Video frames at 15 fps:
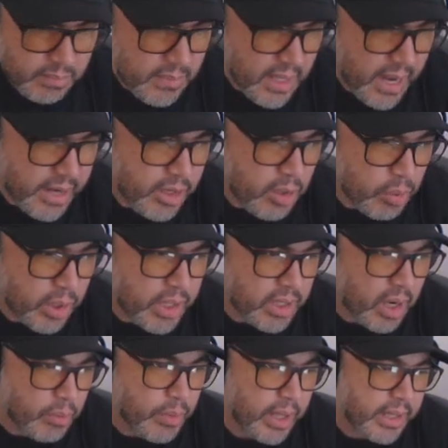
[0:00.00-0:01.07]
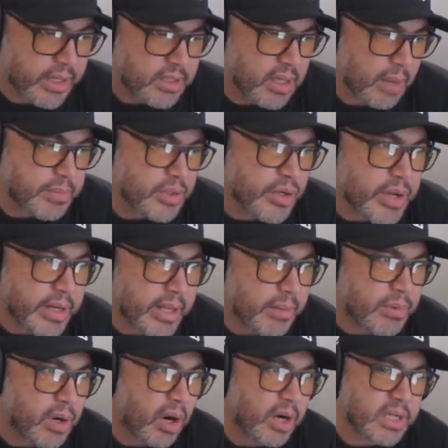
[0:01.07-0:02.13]
I think you're working on relics. I'm sure you're gonna get
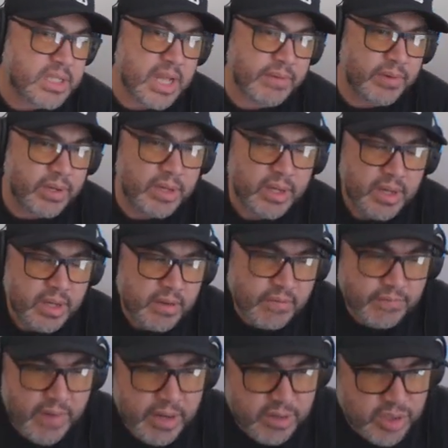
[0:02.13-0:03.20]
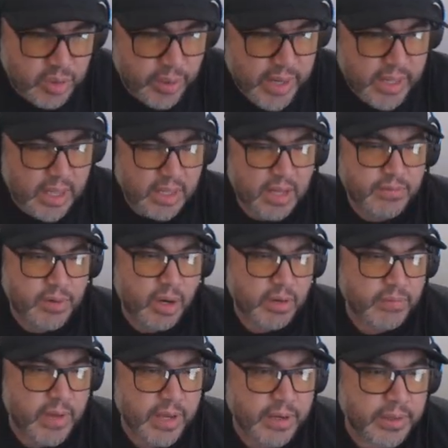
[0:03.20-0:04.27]
him to R7. Vader's great. I love Darth
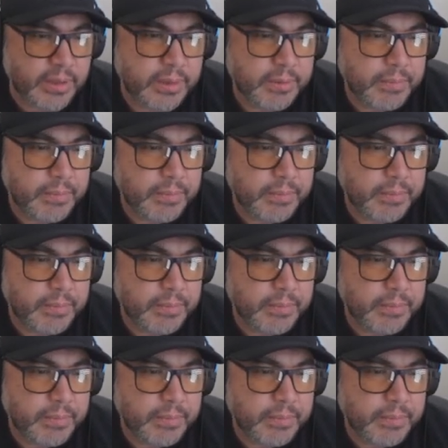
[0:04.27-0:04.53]
Vader.